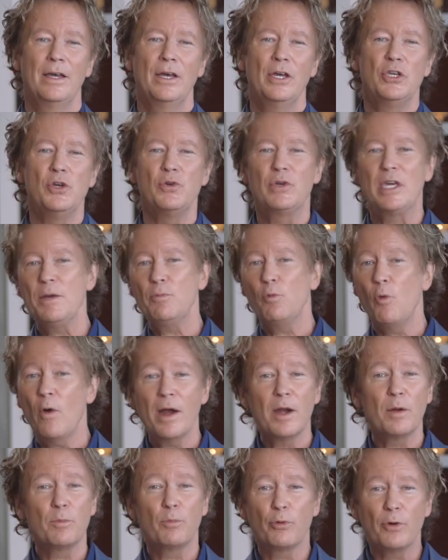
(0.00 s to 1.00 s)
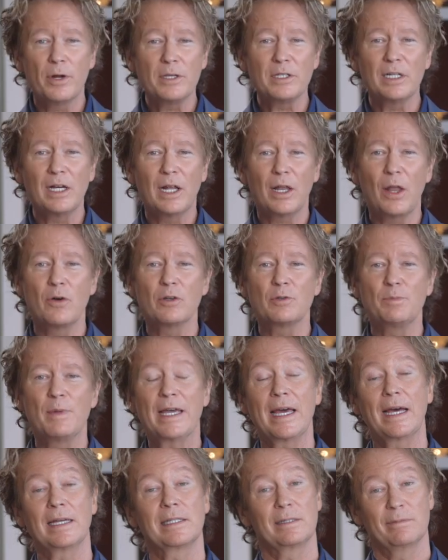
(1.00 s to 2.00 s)
You keep wearing prison clothes
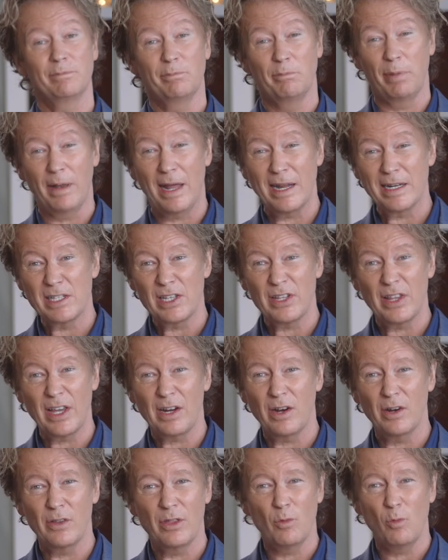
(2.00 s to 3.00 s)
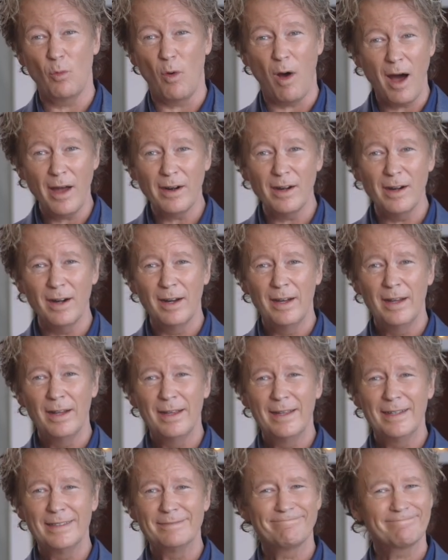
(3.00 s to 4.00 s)
because blood is thicker than water?
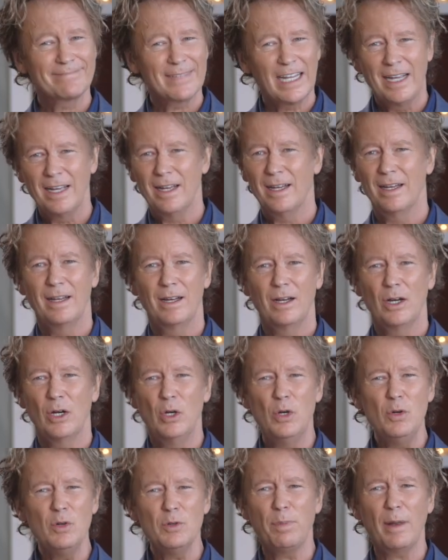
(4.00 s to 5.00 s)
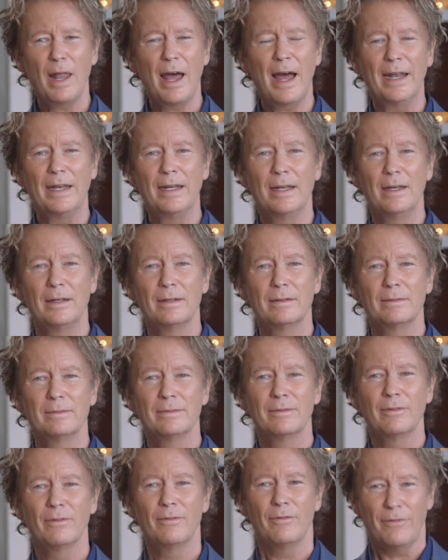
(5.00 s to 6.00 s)
Whose blood?
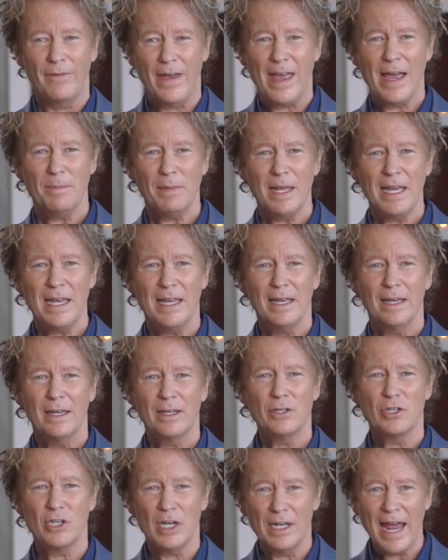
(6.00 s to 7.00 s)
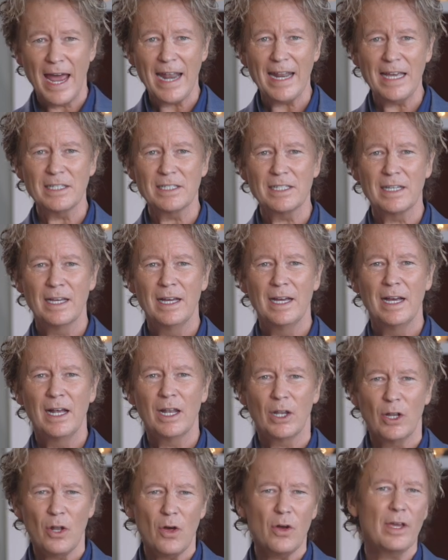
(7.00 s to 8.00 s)
Family? Genetics?
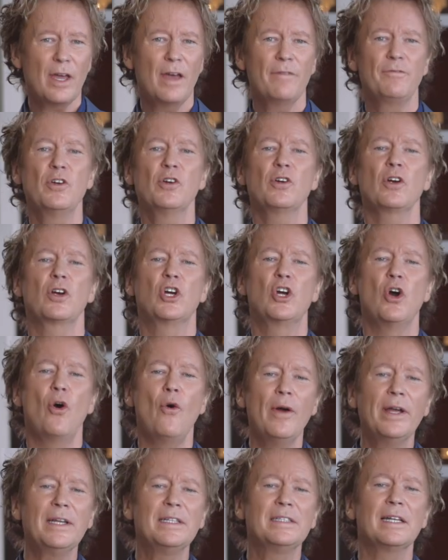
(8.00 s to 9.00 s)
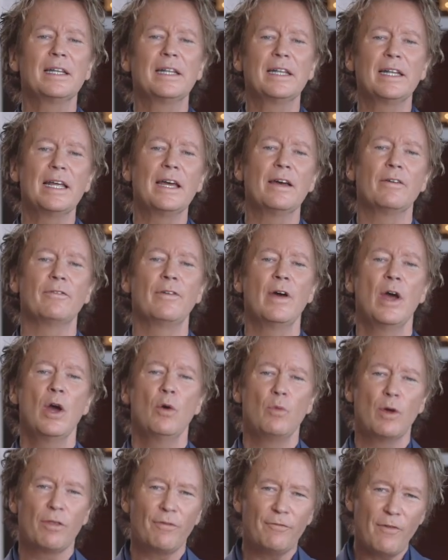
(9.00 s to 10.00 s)
Look, if you're going to live
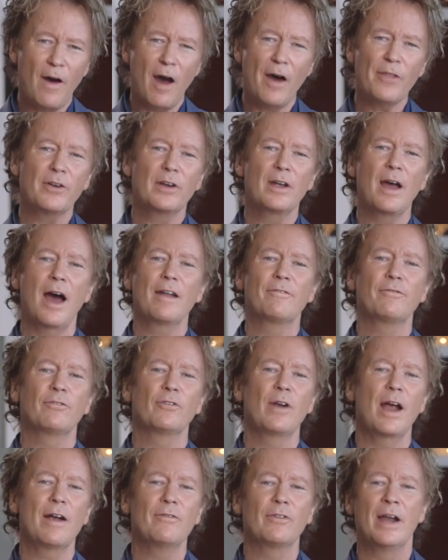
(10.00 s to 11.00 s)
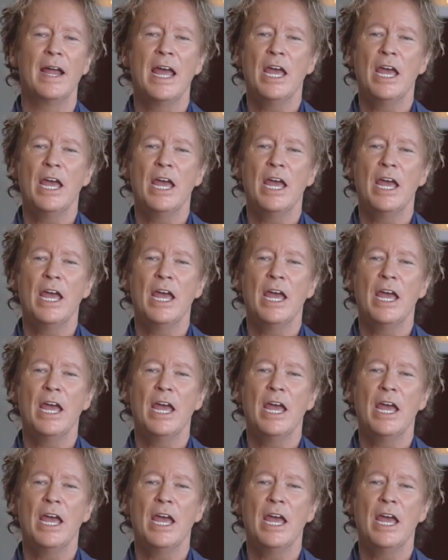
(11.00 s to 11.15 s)
with Father God forever,